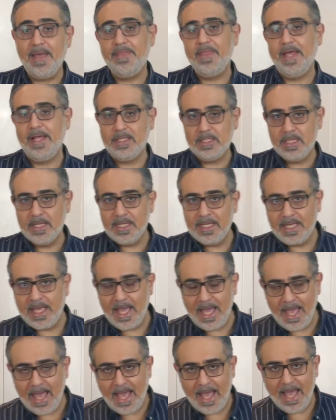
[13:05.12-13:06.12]
that, to
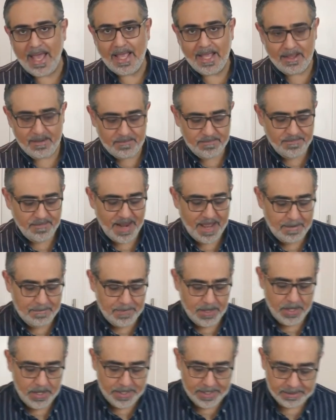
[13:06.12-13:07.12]
get a flat
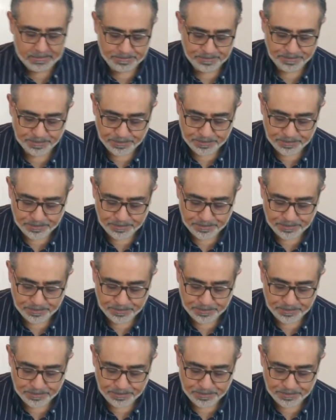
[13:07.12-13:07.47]
burger,